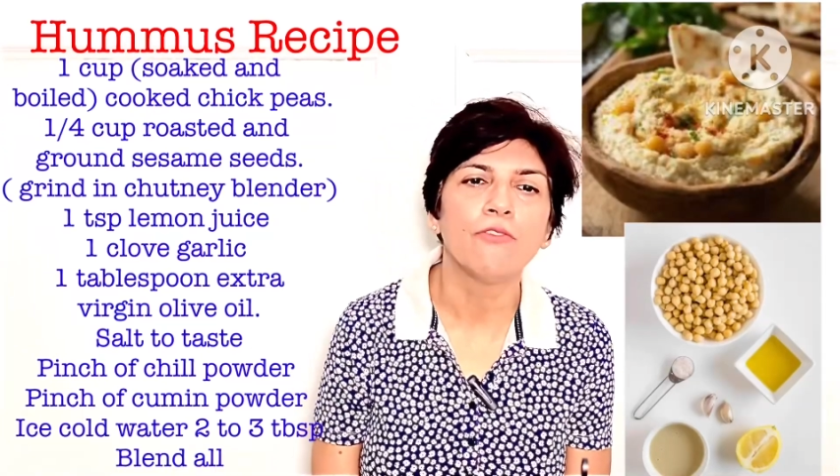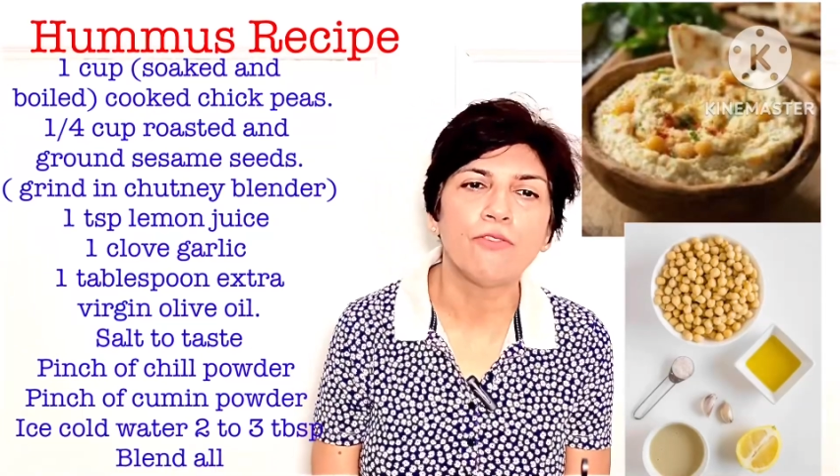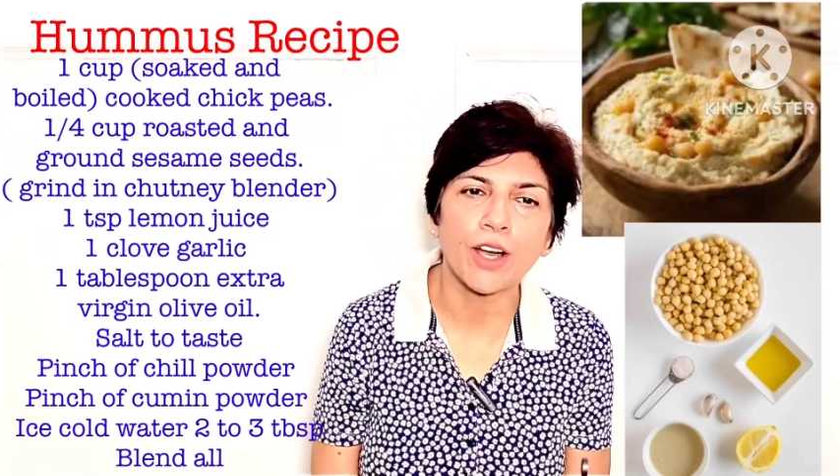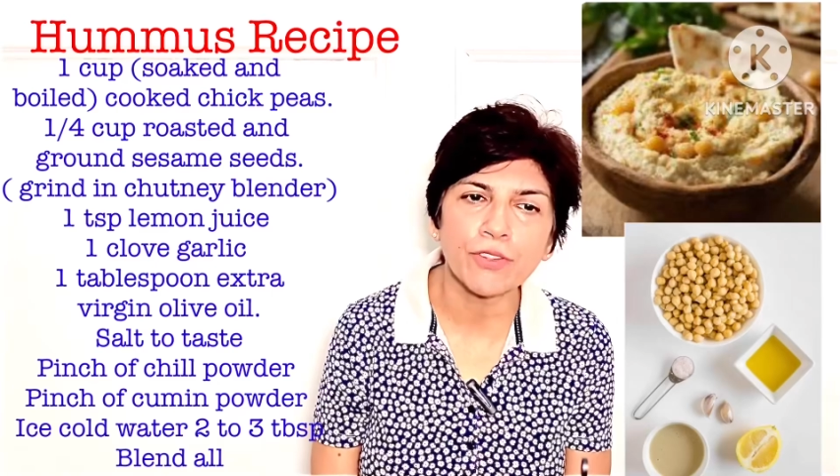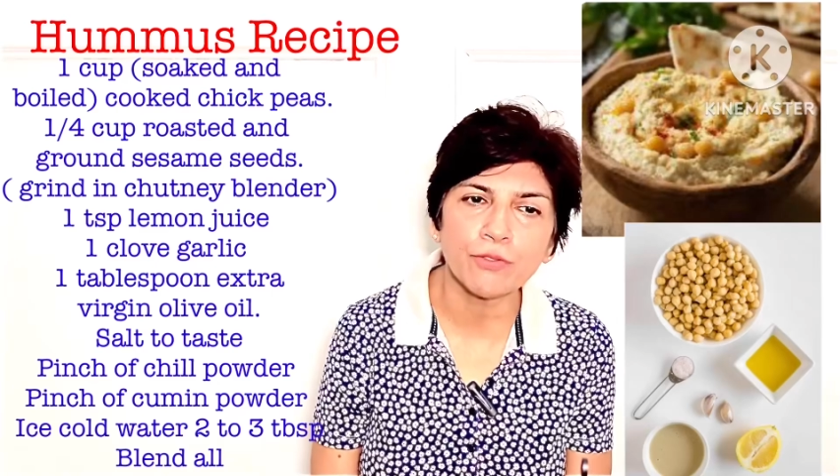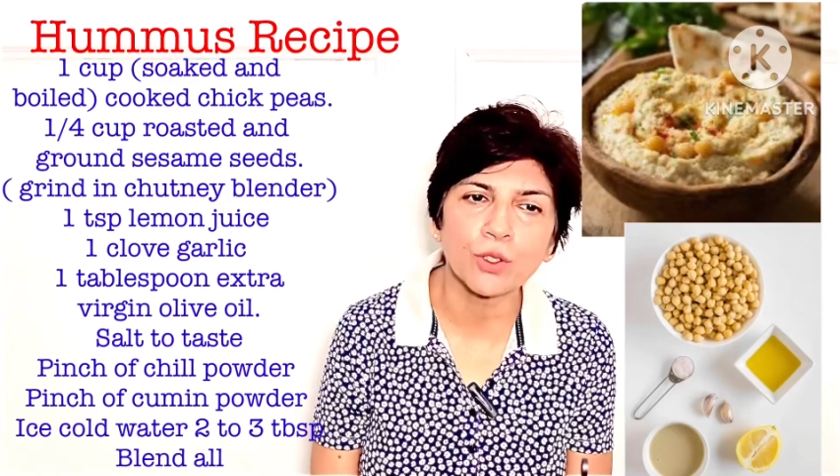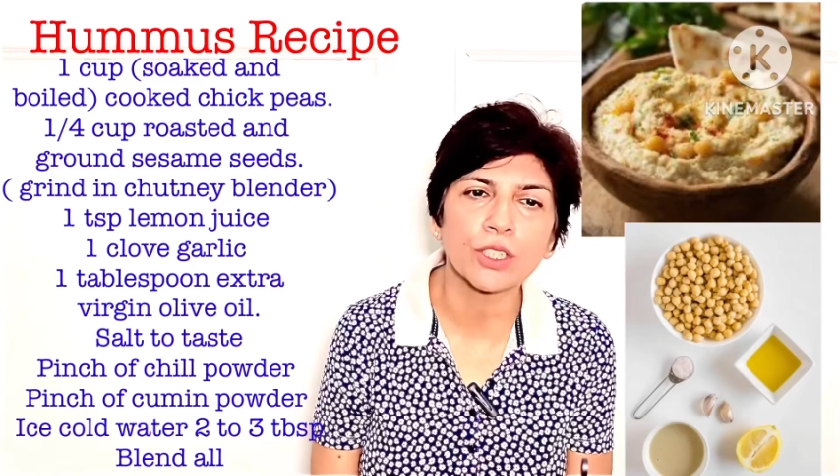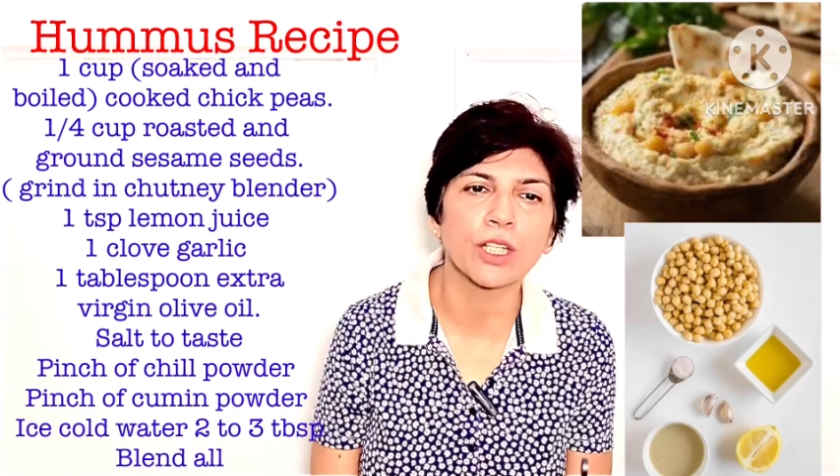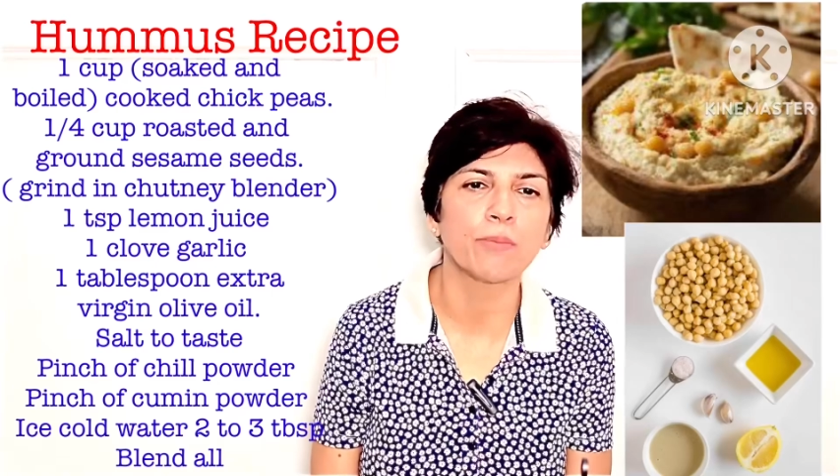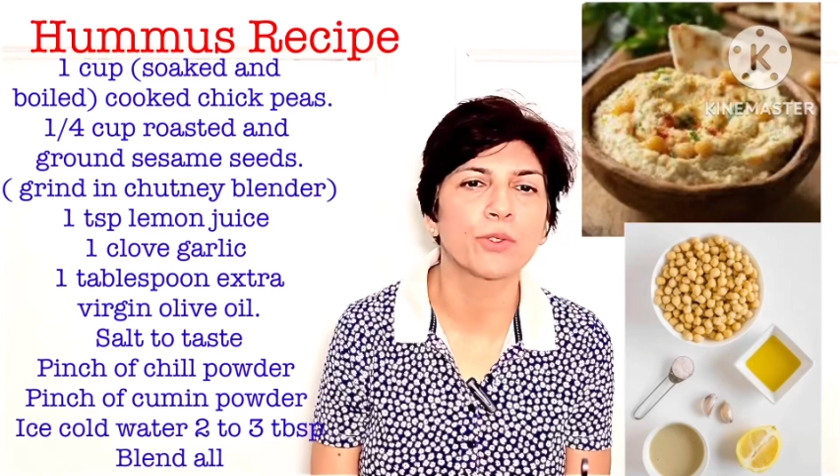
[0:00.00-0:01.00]

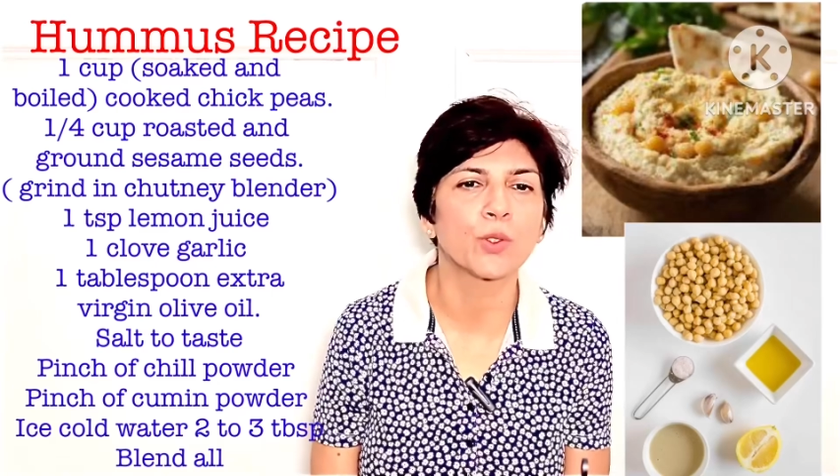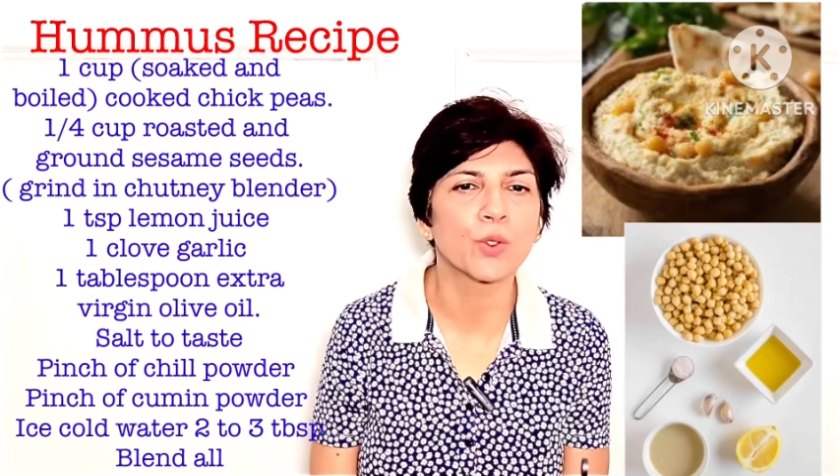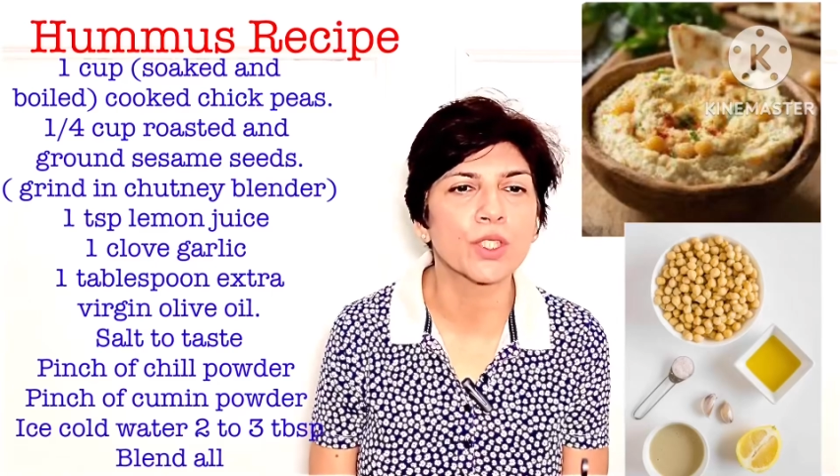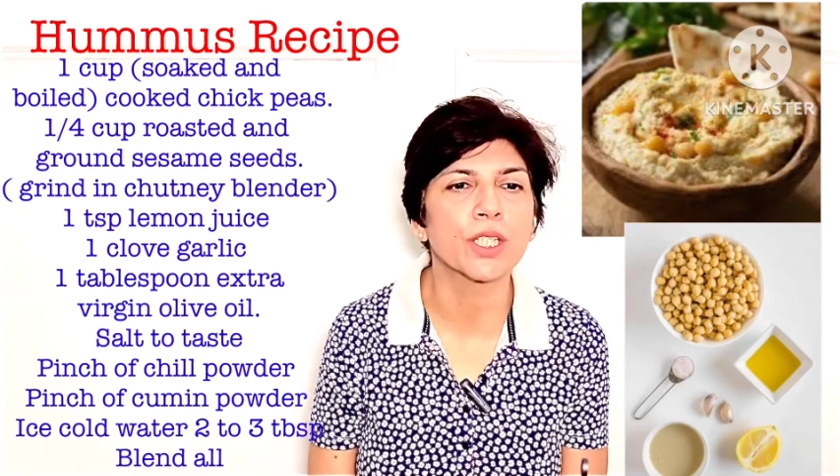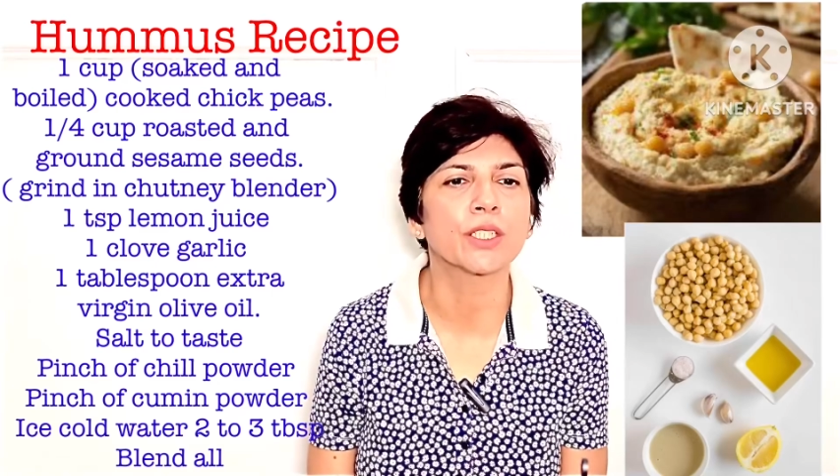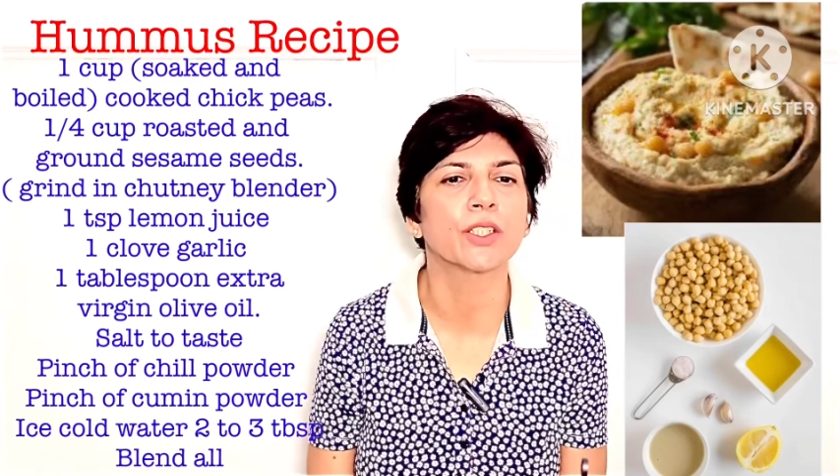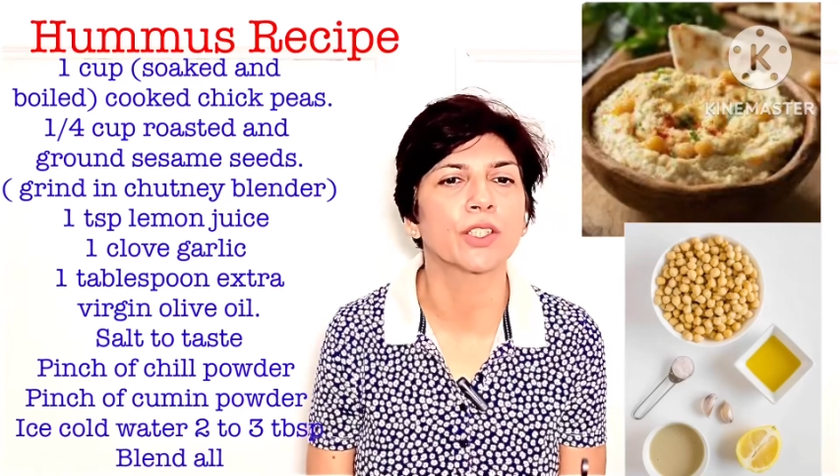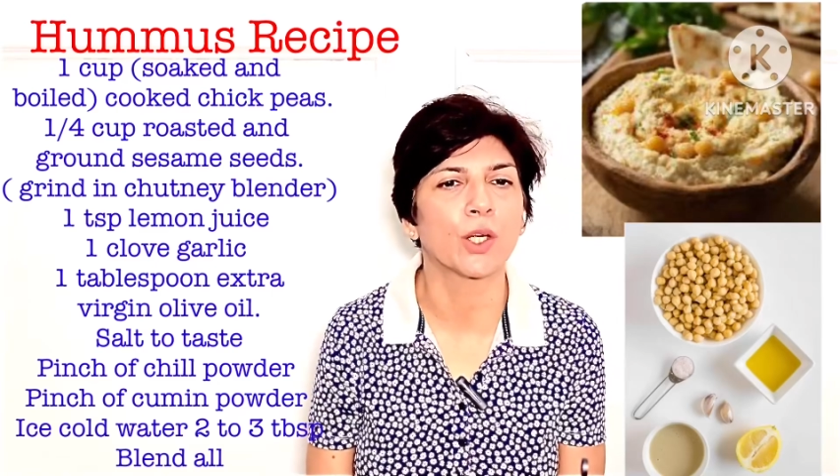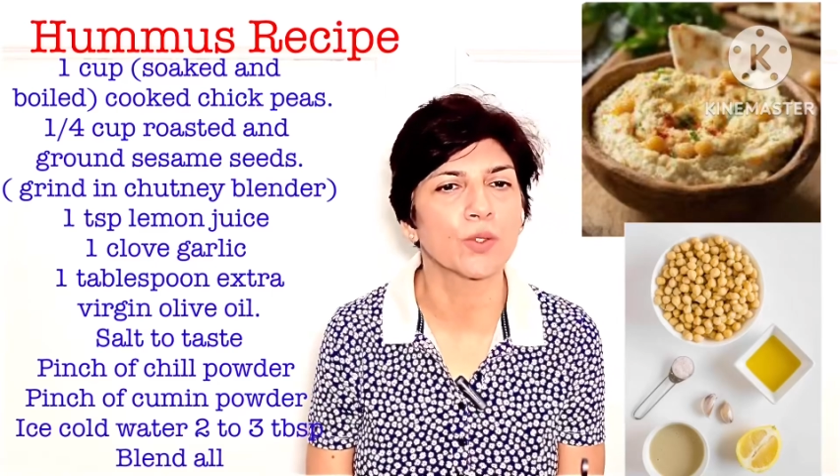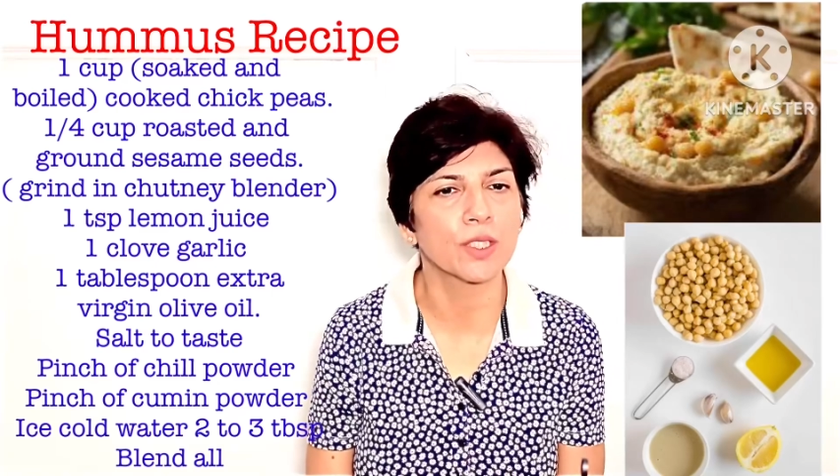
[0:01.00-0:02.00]
1/4 cup roasted and
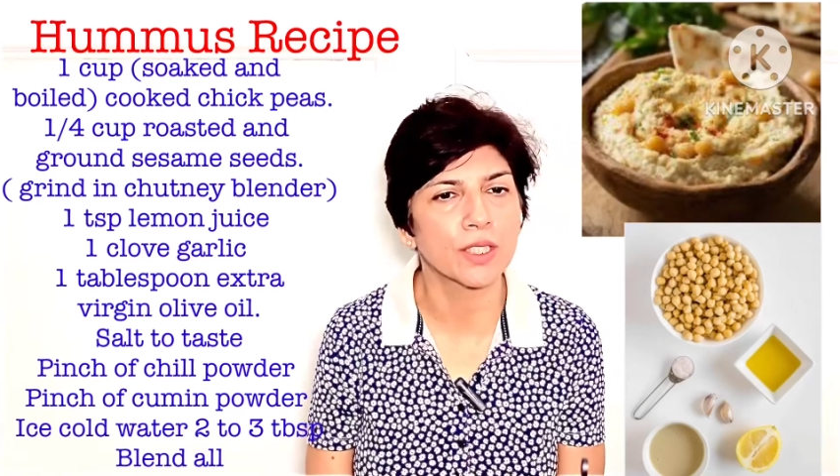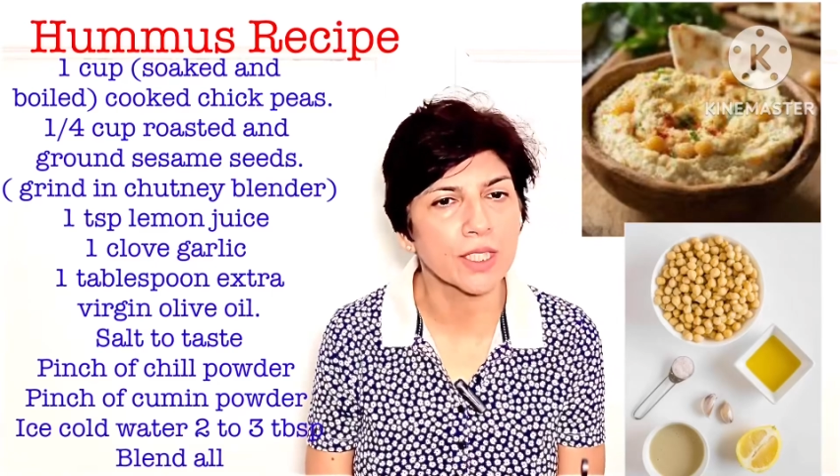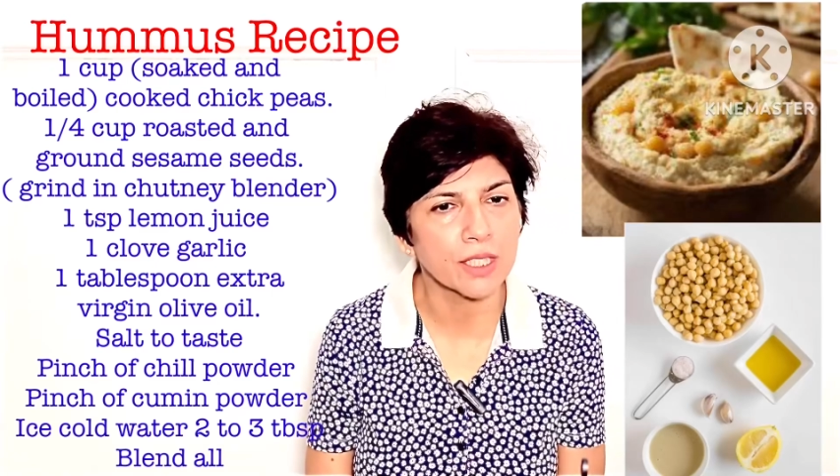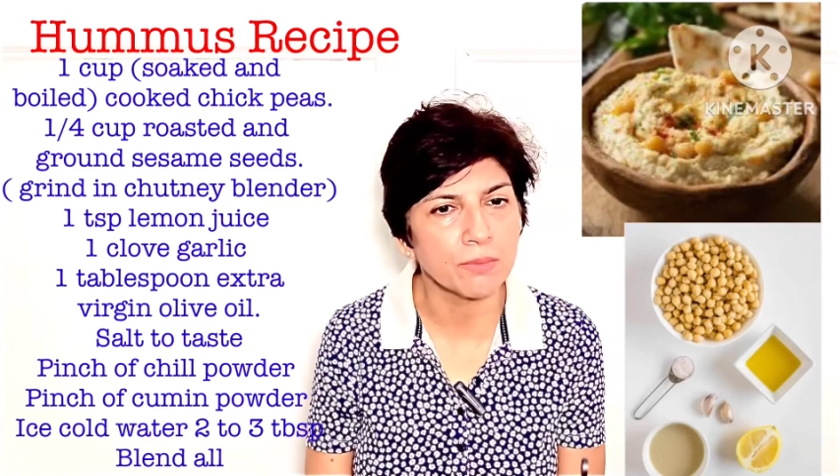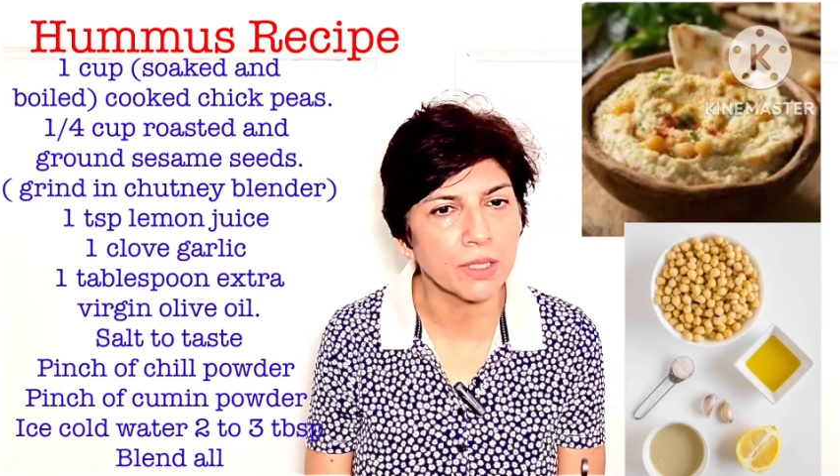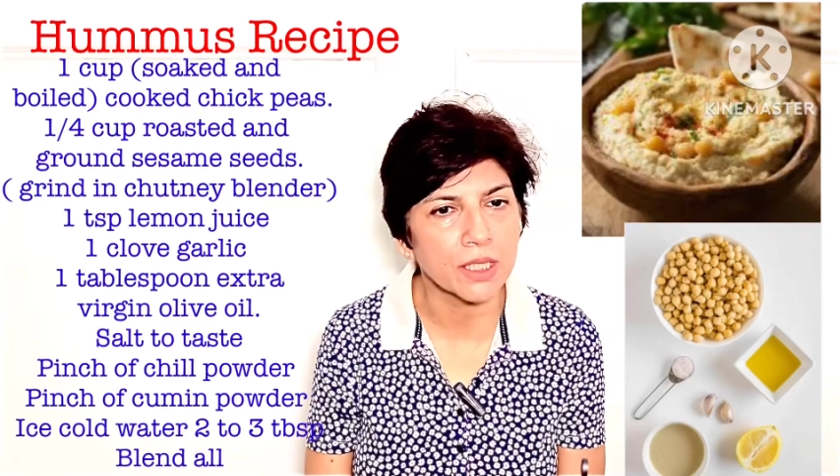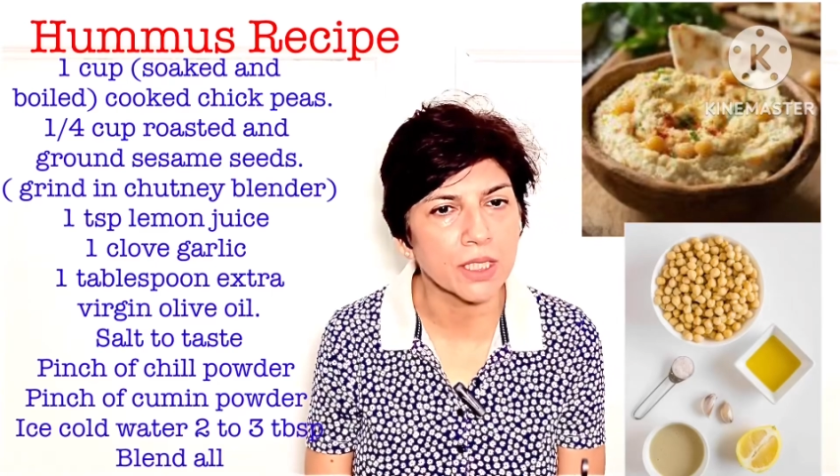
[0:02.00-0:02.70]
ground sesame